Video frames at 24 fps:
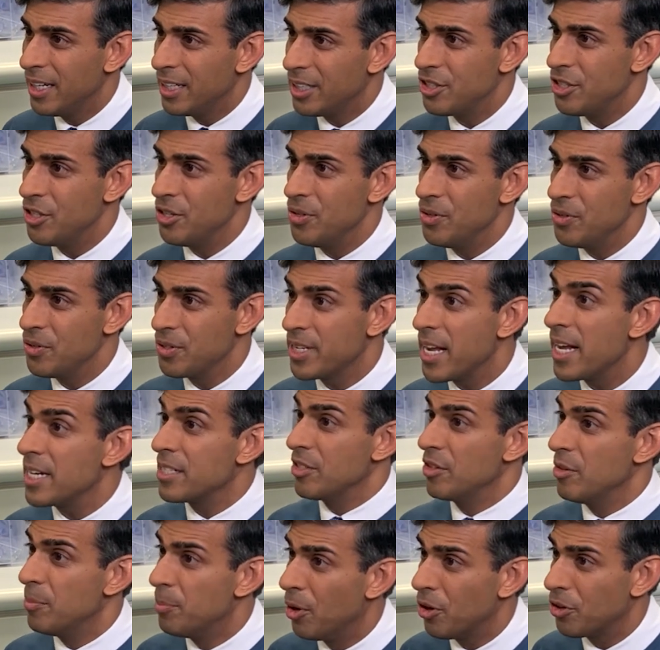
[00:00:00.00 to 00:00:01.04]
to get
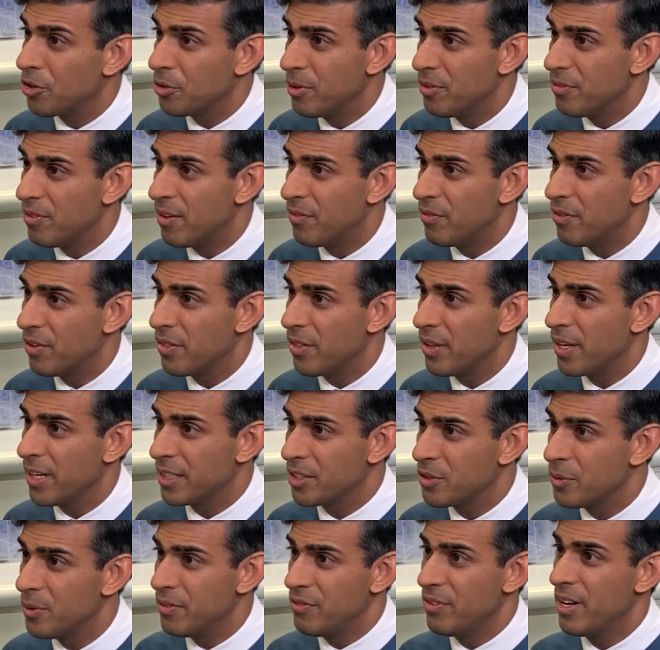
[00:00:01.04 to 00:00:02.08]
to the bottom of everything,
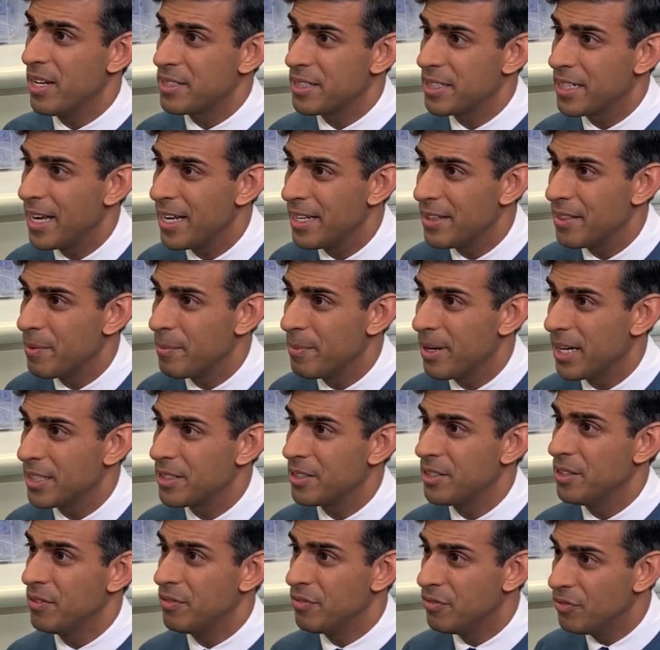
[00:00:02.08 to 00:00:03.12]
to investigate the
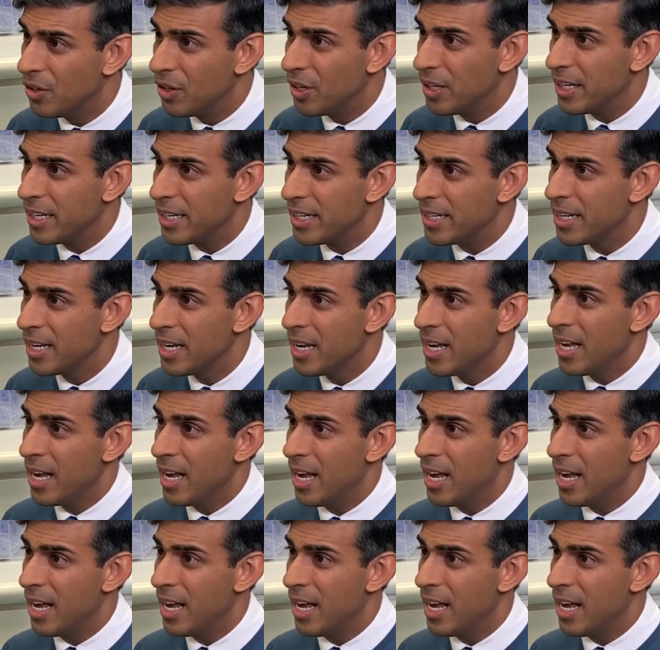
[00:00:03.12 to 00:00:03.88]
matter fully